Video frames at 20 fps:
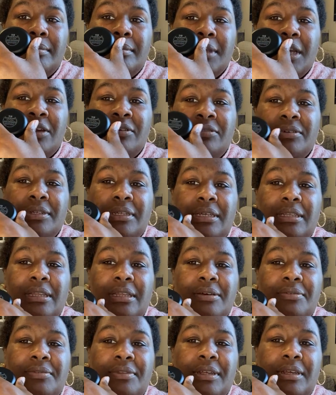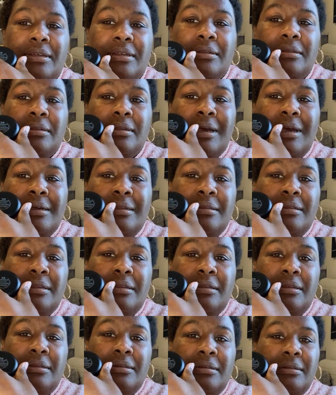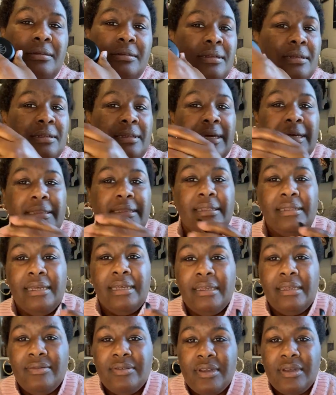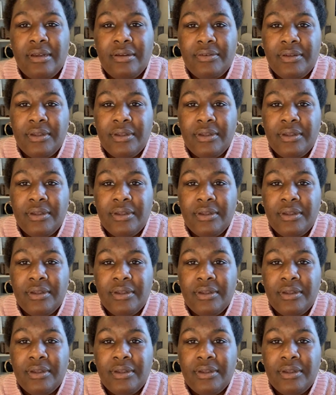I really love the light that gives off.